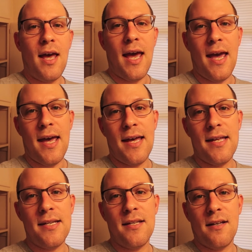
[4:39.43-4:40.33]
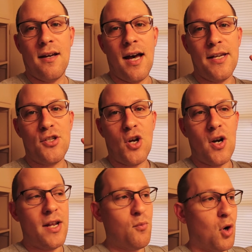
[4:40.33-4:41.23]
and I
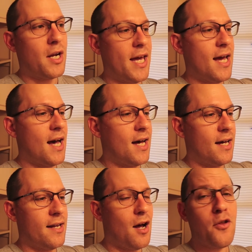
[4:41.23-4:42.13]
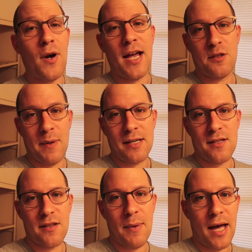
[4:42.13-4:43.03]
started working on other
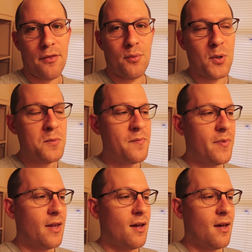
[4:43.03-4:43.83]
aspects of the bathroom.